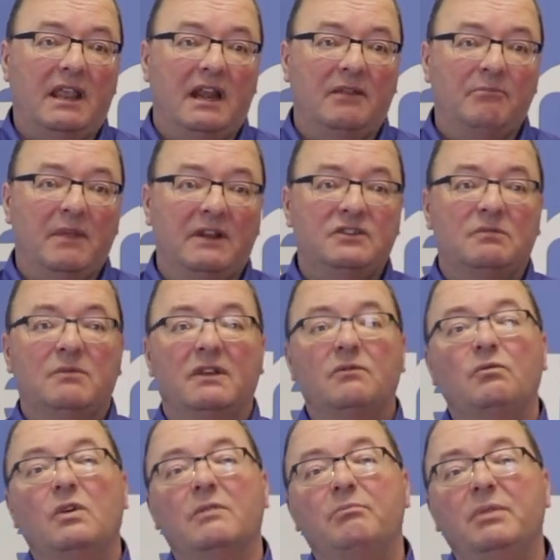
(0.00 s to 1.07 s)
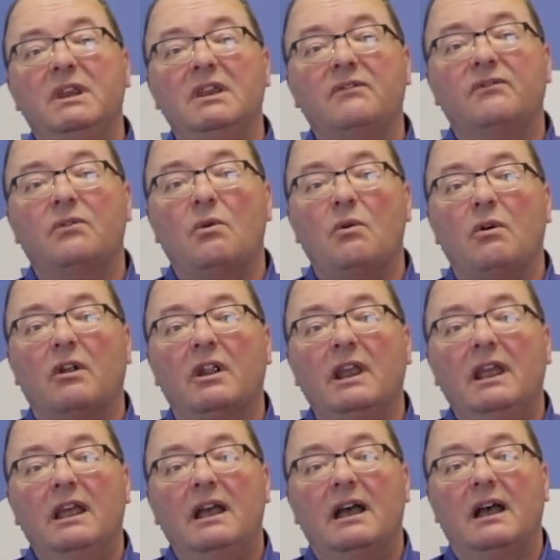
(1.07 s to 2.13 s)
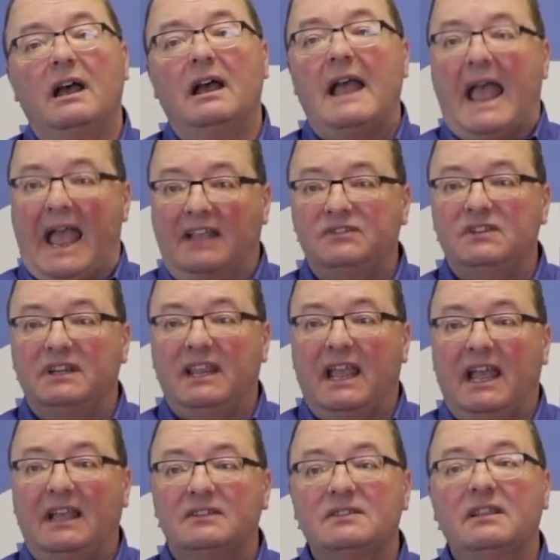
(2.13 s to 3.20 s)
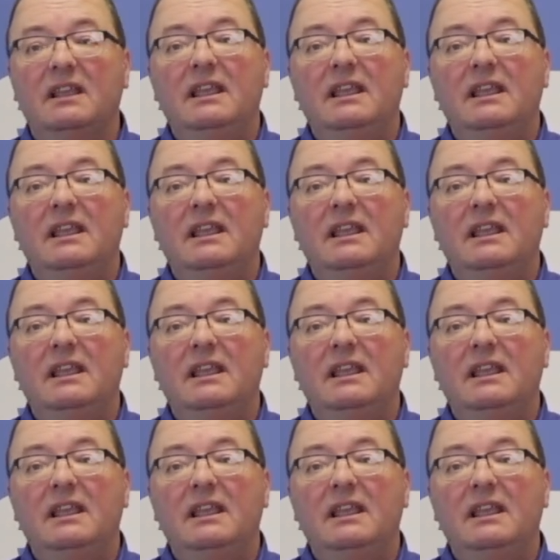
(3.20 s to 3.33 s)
kind of measurement would be for acid gas.